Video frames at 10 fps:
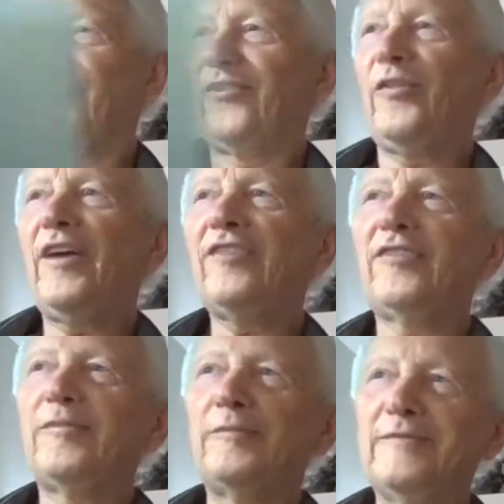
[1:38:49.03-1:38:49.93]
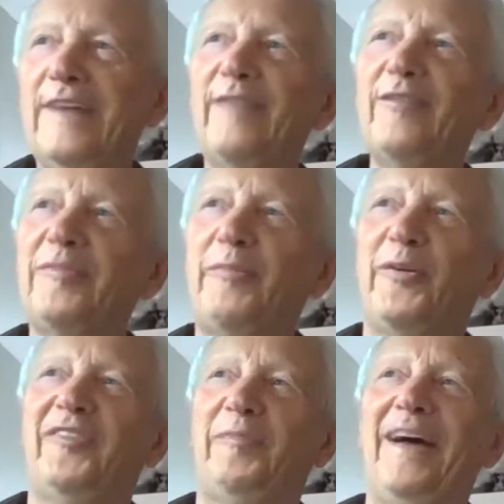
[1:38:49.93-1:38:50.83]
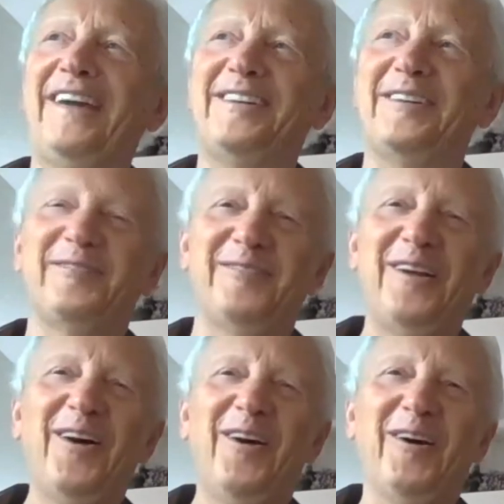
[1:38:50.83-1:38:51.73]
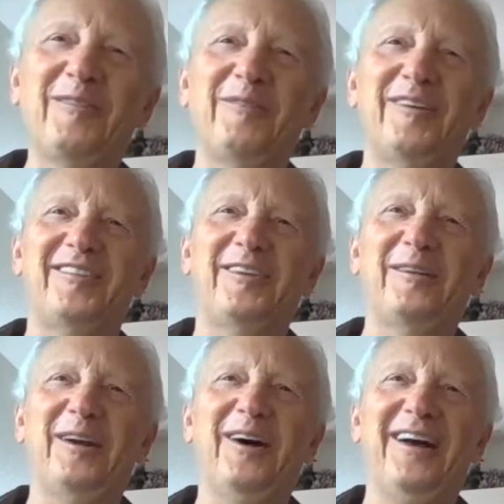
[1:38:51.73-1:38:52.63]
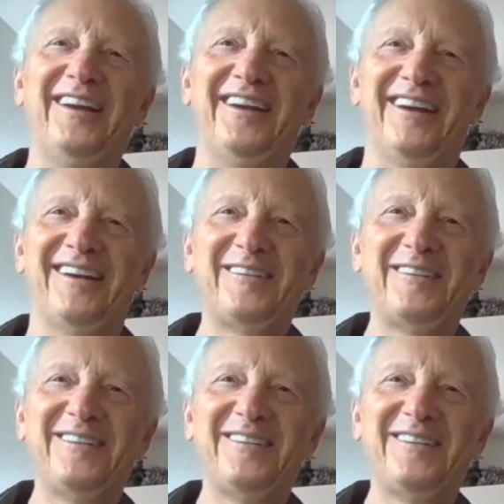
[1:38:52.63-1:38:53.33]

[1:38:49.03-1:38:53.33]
So that's Avon's perspective on what's going on here.